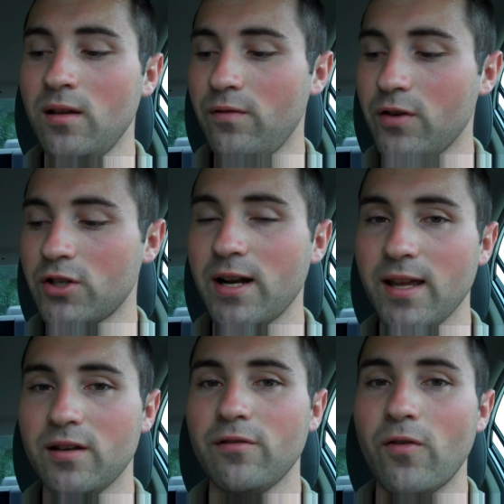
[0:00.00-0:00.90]
If you're trying
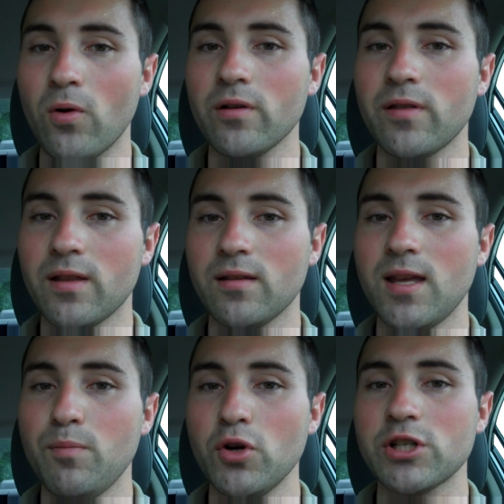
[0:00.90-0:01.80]
to get in a fourth,
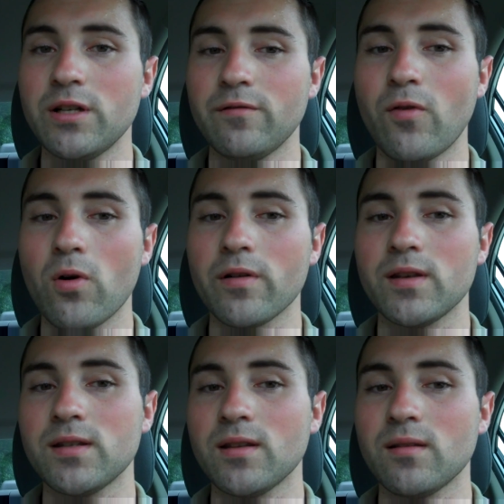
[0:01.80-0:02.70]
keep pushing it in fourth
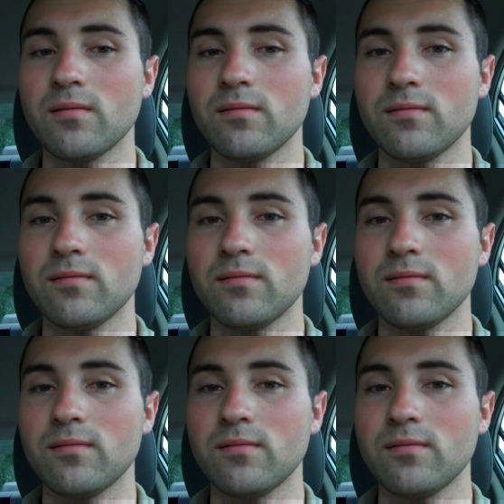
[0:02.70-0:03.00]
until